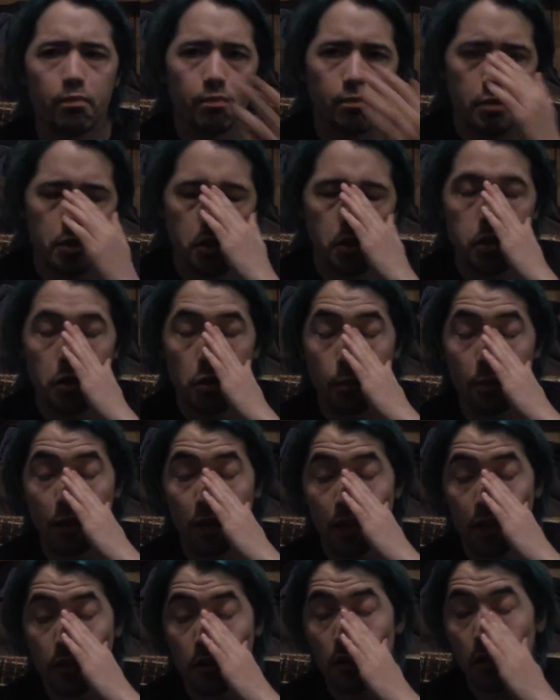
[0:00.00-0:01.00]

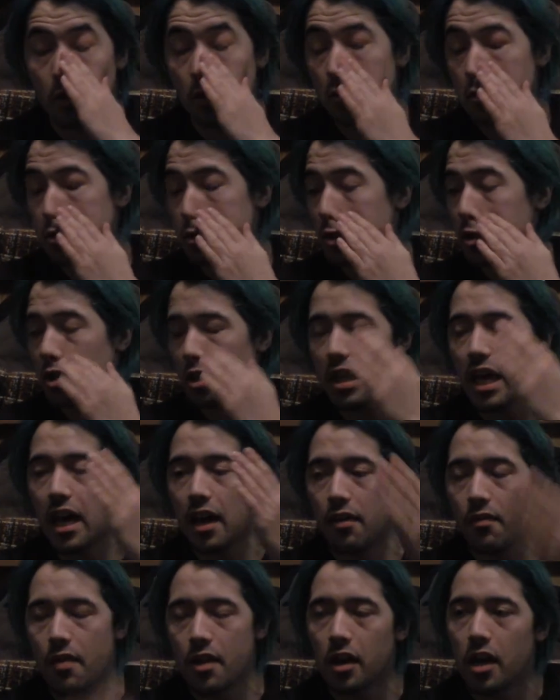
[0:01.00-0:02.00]
superheroes should
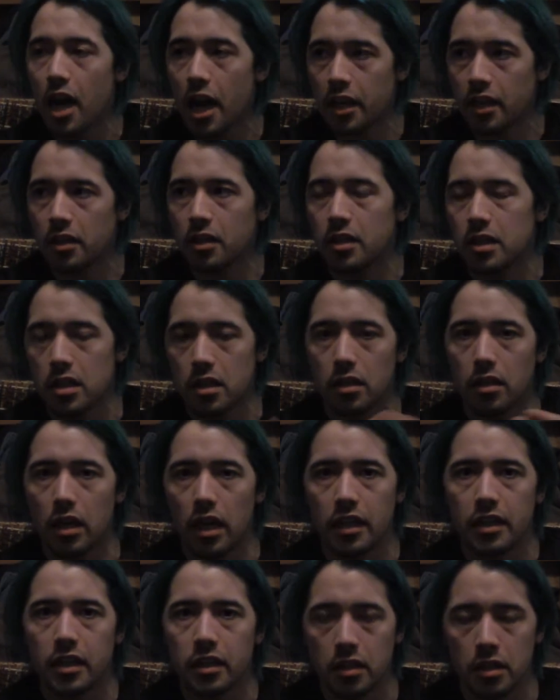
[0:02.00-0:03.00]
have their
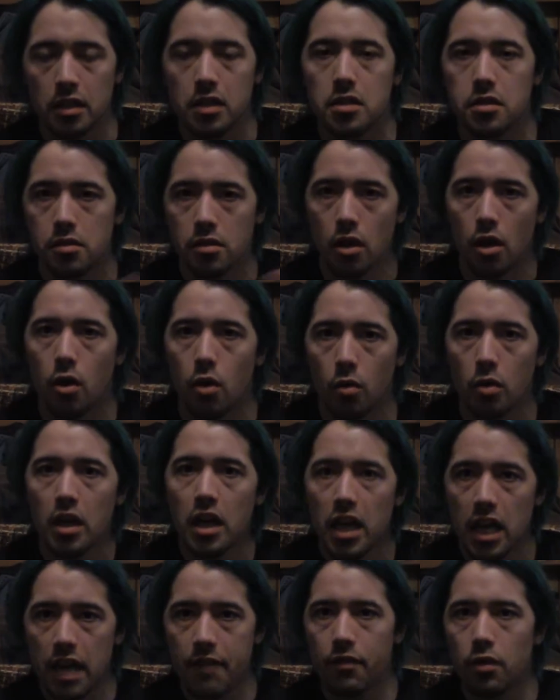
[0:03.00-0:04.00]
identities known,
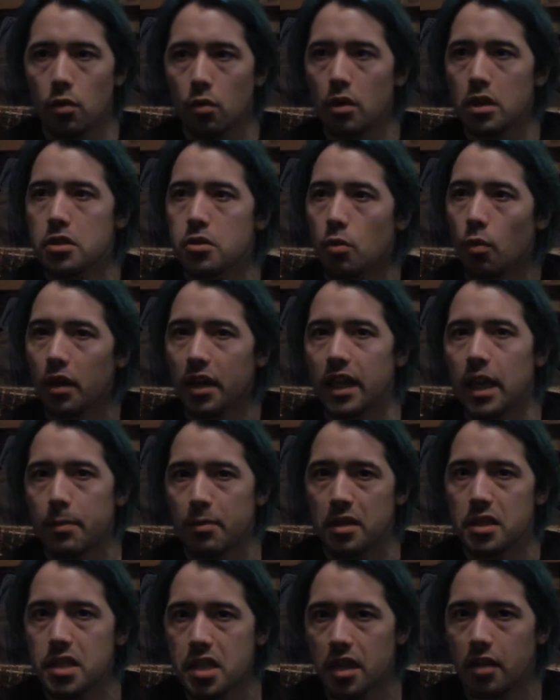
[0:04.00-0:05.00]
even the ones who want to keep
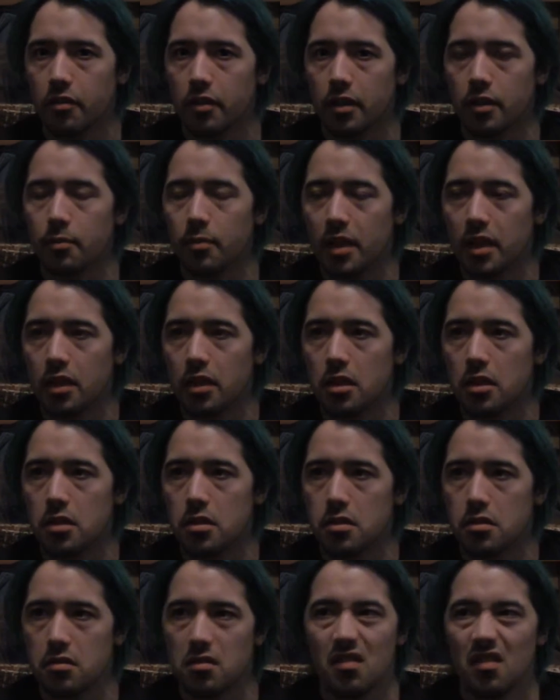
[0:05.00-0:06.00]
it secret,
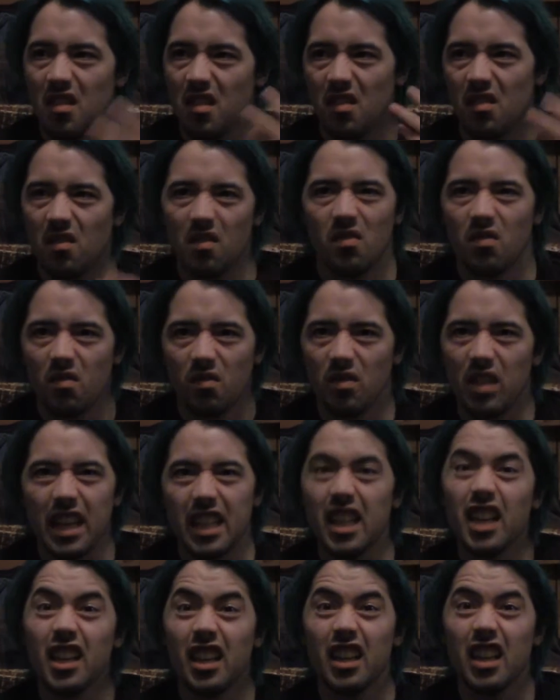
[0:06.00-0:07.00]
because
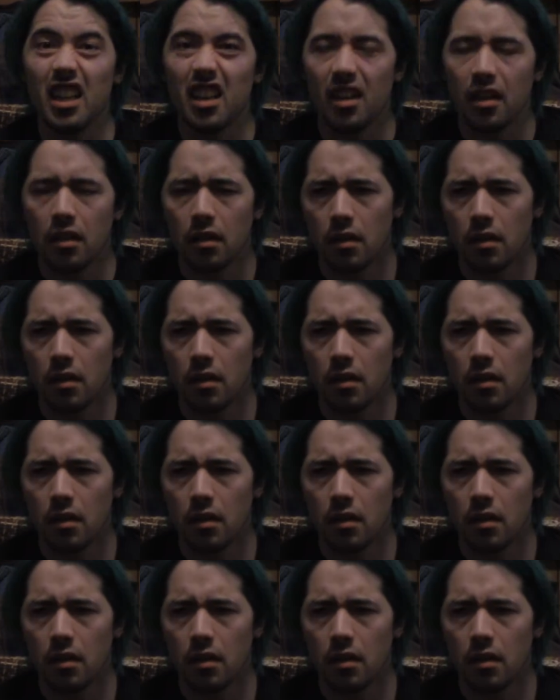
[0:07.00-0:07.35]
identity.